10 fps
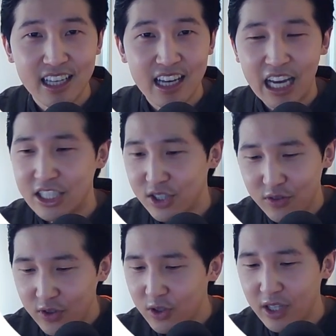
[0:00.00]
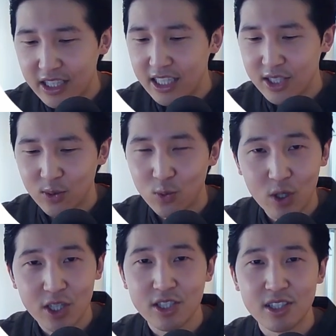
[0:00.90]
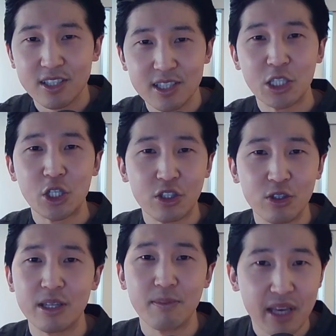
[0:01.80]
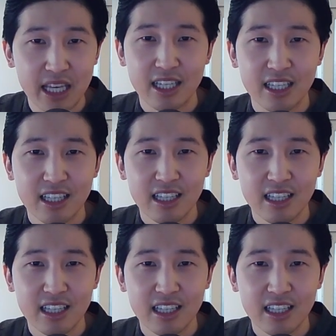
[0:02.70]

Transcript: I just feel like that's the worst decision you can make.